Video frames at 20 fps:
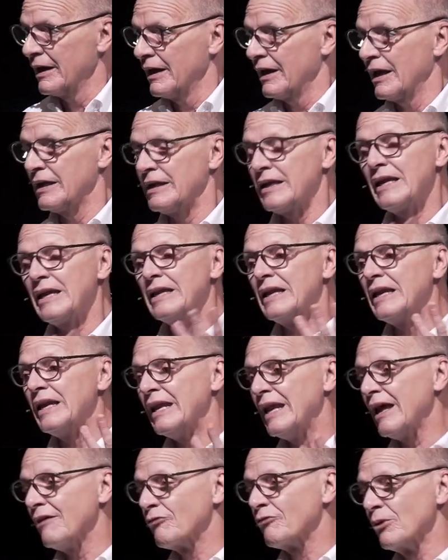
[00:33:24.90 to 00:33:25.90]
And He
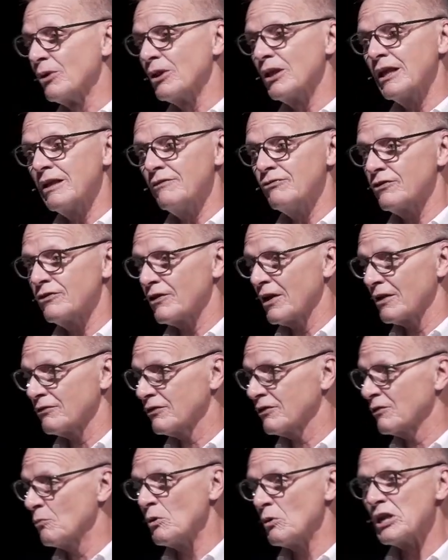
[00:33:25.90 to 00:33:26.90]
never leaves
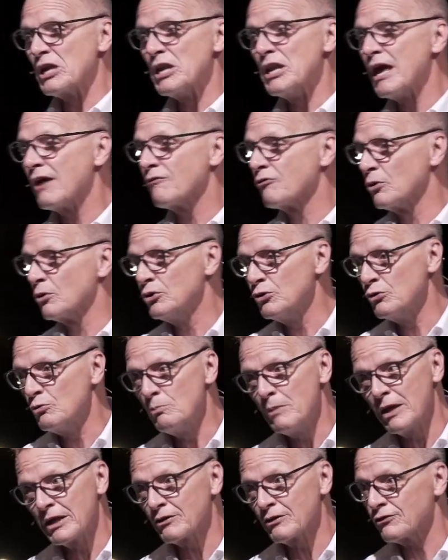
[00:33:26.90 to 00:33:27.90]
us, and we never do
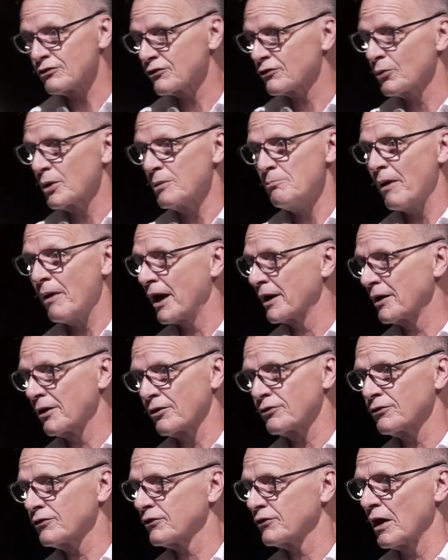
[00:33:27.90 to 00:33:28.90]
ministry by
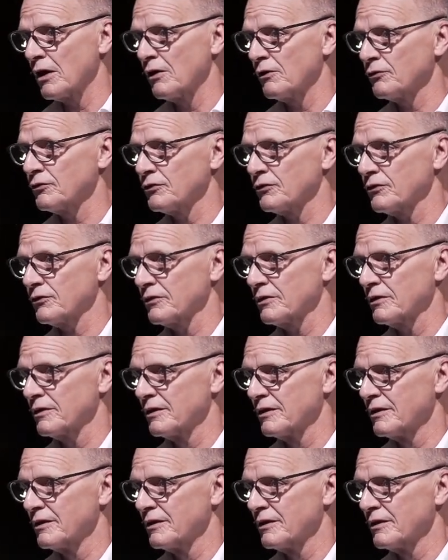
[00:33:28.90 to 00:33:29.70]
ourselves.